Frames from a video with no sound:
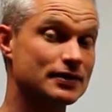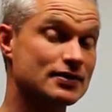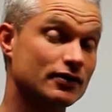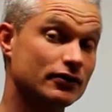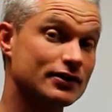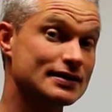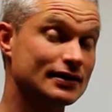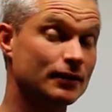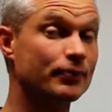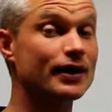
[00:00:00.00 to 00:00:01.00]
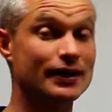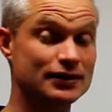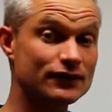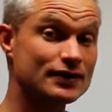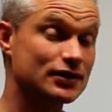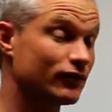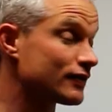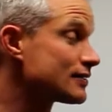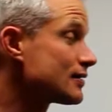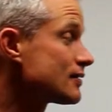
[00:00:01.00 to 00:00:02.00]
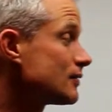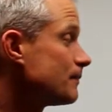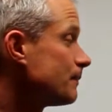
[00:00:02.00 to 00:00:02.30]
it's increasing the productivity of the system.